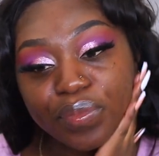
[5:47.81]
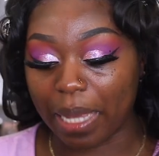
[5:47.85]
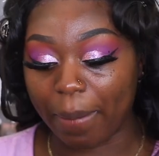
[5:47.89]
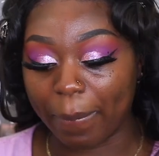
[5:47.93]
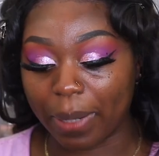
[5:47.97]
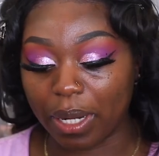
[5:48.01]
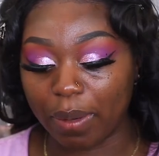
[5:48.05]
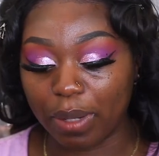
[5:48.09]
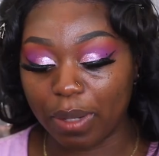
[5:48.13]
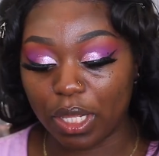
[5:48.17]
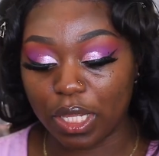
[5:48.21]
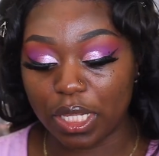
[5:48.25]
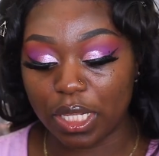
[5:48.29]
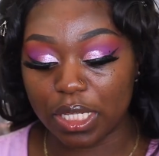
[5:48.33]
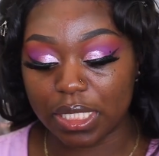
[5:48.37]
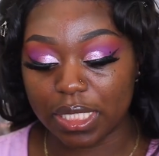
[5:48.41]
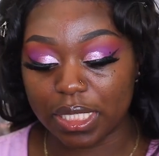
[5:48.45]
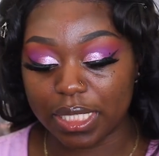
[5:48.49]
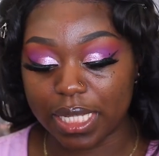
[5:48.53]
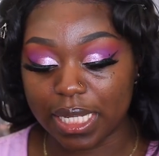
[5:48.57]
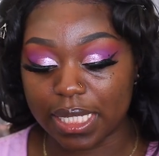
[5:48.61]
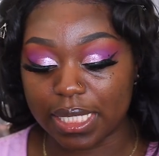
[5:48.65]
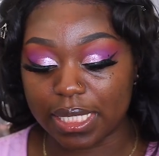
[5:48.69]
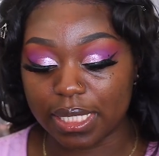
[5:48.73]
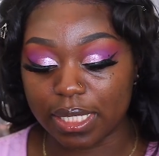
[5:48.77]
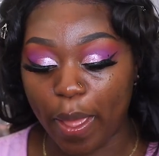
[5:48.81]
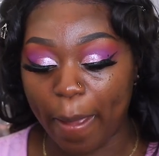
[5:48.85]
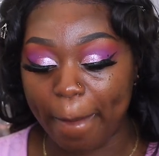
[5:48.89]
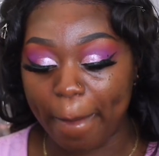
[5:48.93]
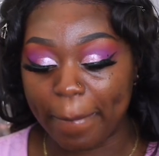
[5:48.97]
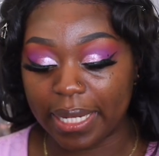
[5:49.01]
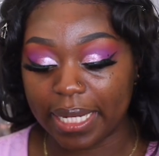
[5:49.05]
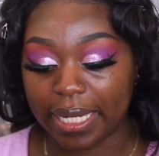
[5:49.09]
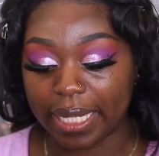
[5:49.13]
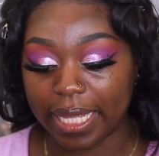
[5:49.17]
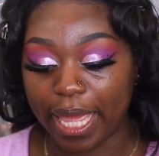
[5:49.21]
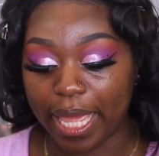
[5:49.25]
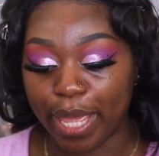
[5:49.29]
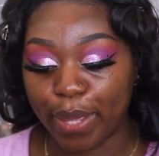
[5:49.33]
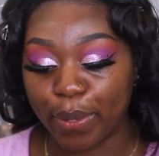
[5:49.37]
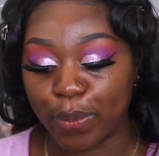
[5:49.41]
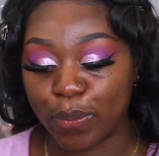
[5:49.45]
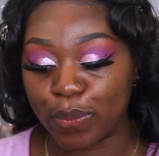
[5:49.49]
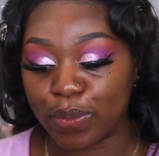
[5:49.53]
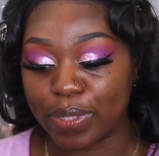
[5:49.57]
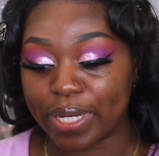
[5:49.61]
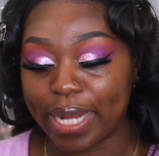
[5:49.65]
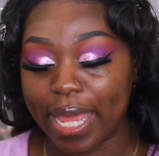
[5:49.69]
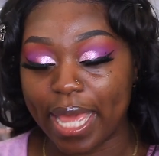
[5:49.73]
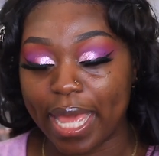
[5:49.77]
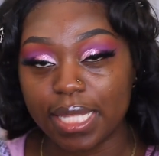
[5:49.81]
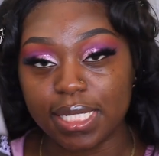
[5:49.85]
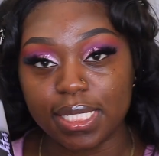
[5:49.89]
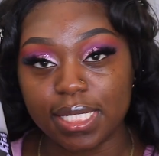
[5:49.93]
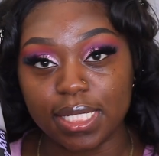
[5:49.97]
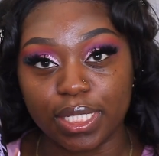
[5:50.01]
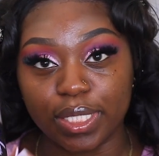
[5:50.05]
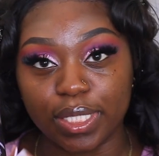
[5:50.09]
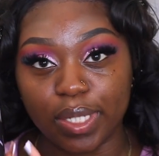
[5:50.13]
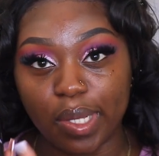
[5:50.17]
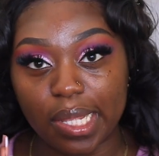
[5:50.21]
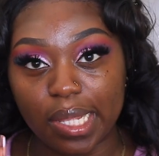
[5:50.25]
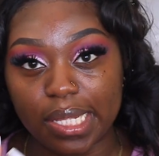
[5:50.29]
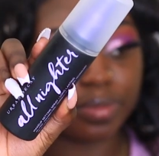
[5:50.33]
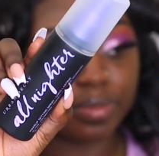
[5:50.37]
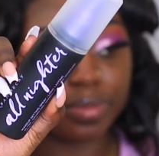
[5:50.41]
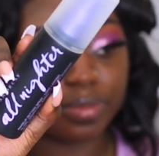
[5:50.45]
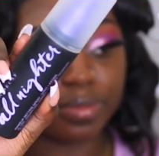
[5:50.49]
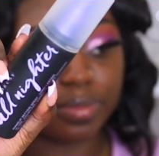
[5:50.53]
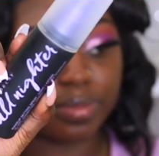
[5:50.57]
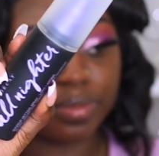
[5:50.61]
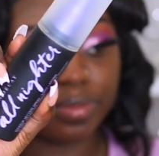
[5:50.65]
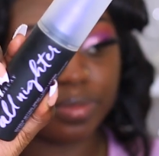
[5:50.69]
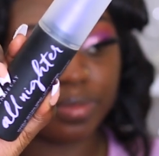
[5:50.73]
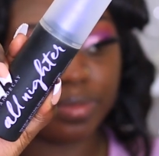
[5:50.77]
I'm gonna use this Urban Decay All Nighter Setting